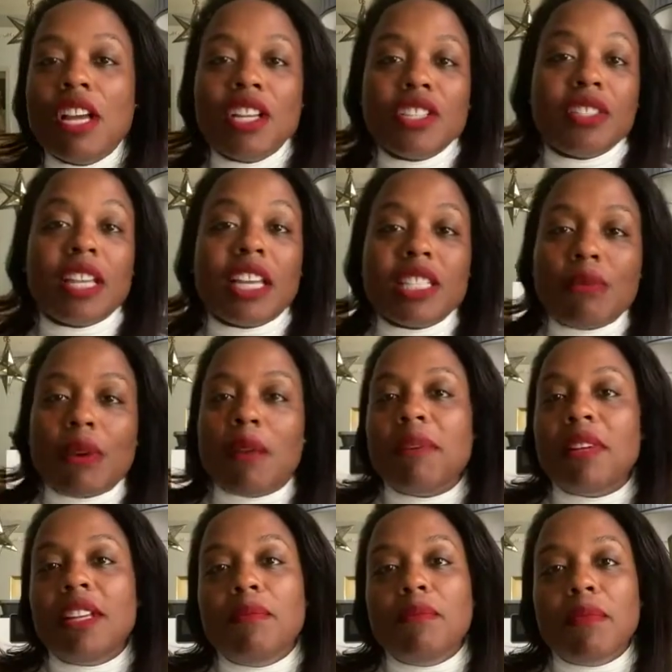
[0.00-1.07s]
So that's why we
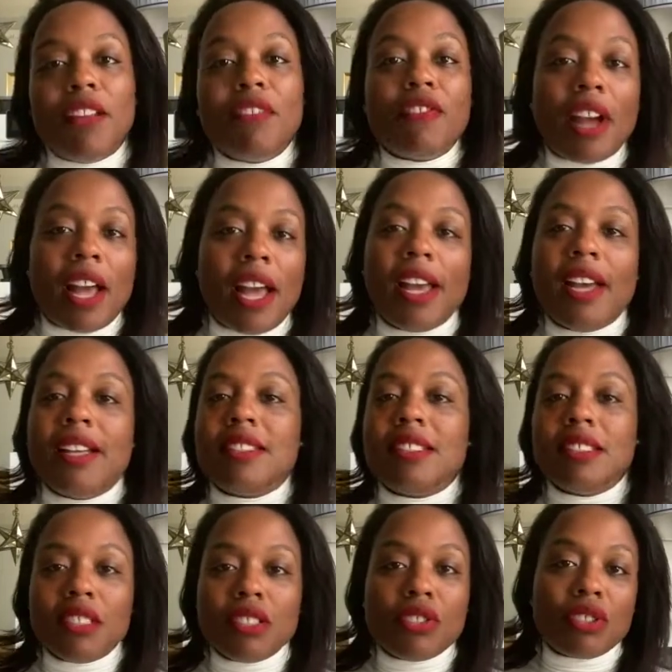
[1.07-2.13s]
need money for ads and
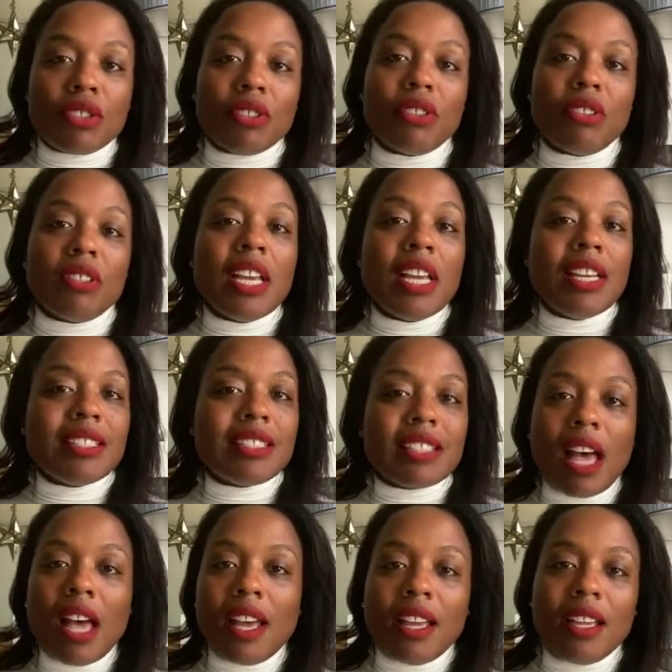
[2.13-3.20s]
digital
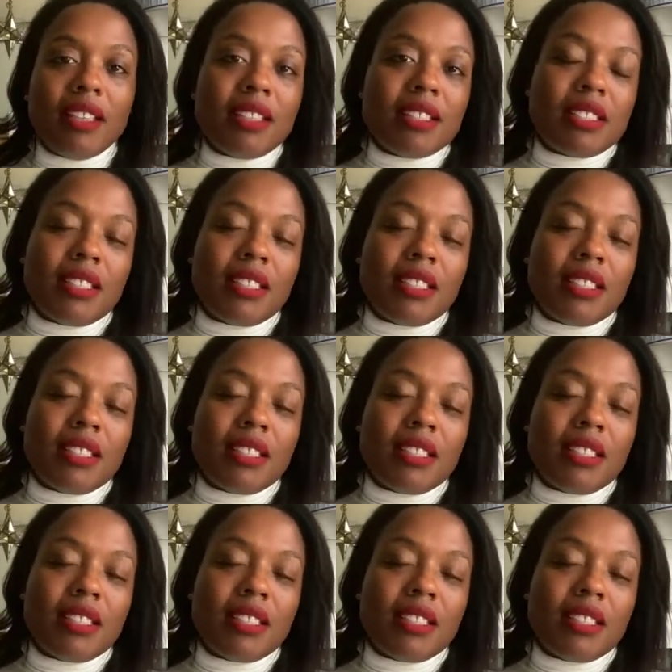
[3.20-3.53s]
signs.